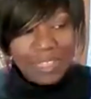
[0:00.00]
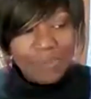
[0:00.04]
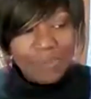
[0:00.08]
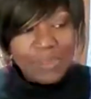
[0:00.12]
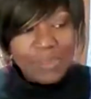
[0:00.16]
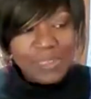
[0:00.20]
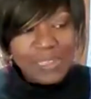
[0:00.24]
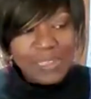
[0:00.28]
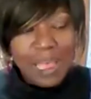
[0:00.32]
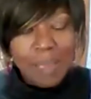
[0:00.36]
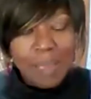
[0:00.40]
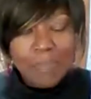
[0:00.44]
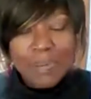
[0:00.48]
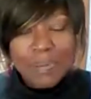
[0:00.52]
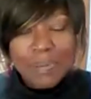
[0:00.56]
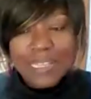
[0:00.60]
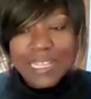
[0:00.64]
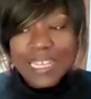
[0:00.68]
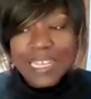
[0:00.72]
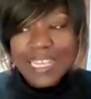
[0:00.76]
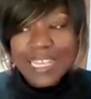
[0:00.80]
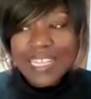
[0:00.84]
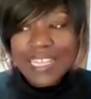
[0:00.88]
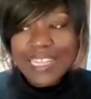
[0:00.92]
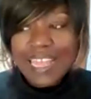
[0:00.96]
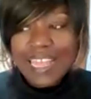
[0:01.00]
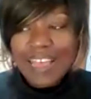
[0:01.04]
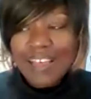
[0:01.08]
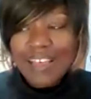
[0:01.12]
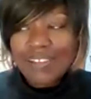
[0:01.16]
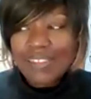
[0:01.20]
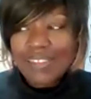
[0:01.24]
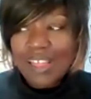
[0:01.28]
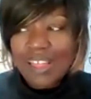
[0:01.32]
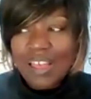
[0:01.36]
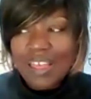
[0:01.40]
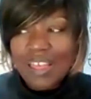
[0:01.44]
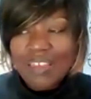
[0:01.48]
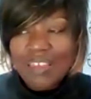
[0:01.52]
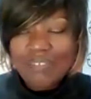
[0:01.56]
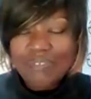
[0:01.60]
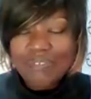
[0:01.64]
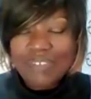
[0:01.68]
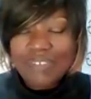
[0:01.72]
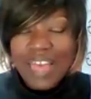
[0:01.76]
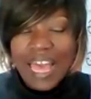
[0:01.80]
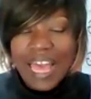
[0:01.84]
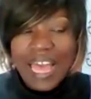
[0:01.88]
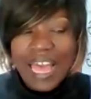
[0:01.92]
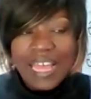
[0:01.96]
that was happening in our life,
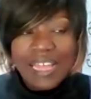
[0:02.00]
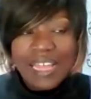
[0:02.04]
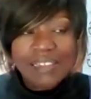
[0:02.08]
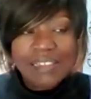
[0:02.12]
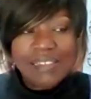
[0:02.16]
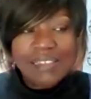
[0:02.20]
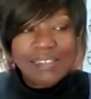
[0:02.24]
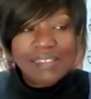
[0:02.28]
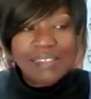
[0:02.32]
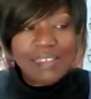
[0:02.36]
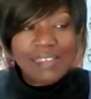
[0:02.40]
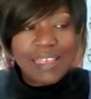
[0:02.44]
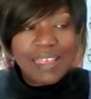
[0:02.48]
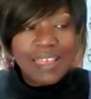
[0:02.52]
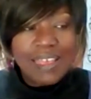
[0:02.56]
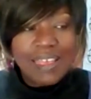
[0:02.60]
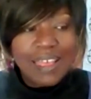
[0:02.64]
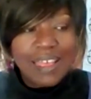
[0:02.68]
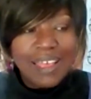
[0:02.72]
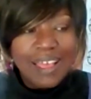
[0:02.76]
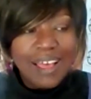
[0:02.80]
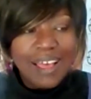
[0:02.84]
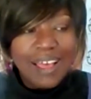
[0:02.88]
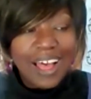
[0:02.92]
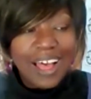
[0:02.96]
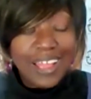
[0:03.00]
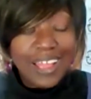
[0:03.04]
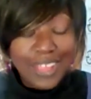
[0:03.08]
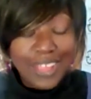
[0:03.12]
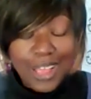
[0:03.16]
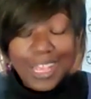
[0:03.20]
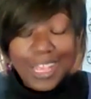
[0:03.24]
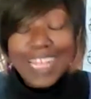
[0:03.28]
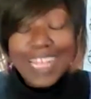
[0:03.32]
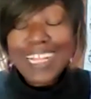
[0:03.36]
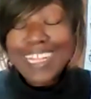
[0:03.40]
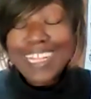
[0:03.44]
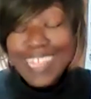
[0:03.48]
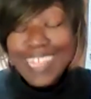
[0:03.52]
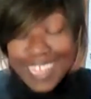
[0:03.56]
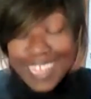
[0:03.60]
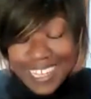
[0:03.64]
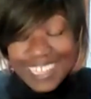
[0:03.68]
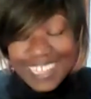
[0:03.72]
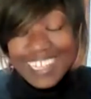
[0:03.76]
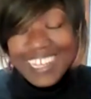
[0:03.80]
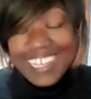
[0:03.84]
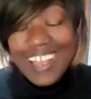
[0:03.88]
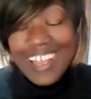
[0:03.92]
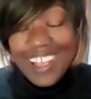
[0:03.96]
and I
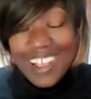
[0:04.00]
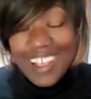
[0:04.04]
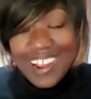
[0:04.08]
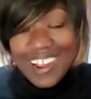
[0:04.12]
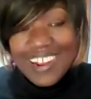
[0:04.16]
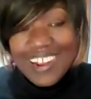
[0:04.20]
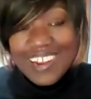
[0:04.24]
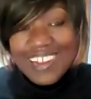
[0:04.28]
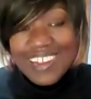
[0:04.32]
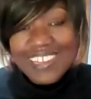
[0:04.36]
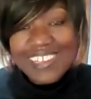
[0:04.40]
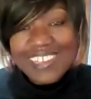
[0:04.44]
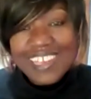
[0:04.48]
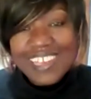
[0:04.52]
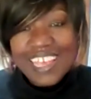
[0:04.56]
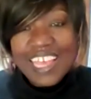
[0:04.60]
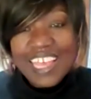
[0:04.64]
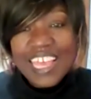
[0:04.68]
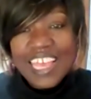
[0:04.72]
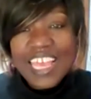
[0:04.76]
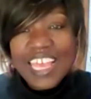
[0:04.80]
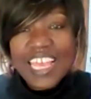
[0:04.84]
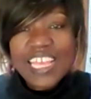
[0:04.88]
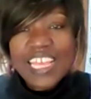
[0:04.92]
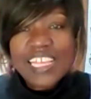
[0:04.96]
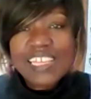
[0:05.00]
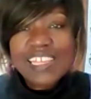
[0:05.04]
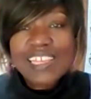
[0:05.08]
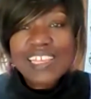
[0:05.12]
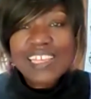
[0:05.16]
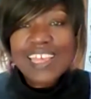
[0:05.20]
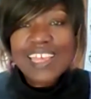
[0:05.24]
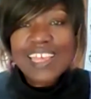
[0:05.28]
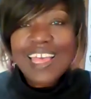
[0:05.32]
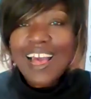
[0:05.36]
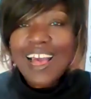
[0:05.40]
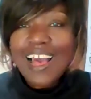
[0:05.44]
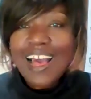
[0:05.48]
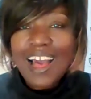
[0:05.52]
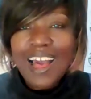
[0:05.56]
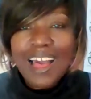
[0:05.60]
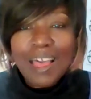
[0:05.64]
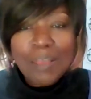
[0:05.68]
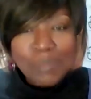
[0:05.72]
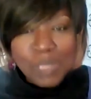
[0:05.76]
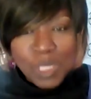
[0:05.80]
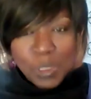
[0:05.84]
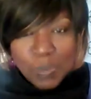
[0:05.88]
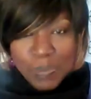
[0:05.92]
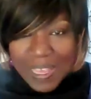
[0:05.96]
clearly heard it.
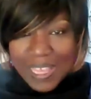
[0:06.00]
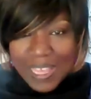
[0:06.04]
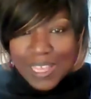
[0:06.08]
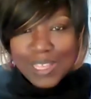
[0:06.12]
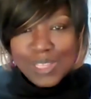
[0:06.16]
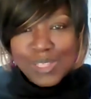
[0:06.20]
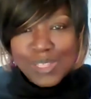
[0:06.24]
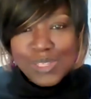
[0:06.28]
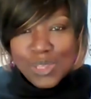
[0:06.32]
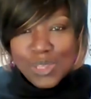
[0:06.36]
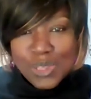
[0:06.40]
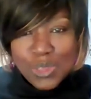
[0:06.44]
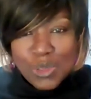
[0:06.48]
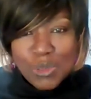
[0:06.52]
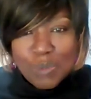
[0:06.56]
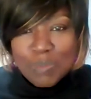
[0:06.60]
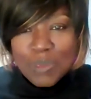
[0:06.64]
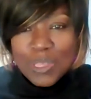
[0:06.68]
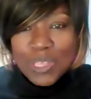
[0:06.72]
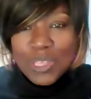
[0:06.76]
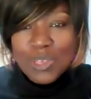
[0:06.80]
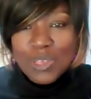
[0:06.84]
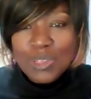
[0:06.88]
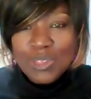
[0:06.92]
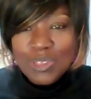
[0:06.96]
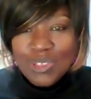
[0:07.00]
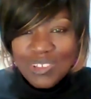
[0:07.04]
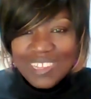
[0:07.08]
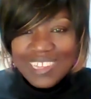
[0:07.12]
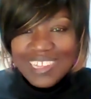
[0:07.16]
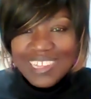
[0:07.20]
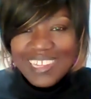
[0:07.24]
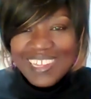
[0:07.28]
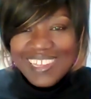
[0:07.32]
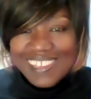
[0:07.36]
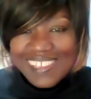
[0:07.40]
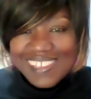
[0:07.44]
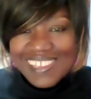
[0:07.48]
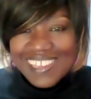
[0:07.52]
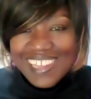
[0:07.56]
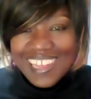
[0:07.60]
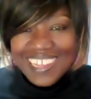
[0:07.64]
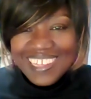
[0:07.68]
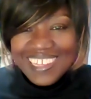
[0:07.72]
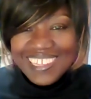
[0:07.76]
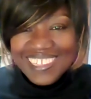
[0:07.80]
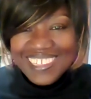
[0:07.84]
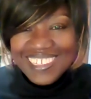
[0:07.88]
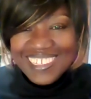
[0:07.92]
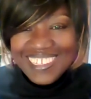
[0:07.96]
I'm speaking to you, but you're not
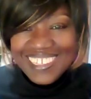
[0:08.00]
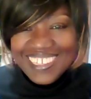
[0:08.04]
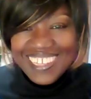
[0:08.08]
listening.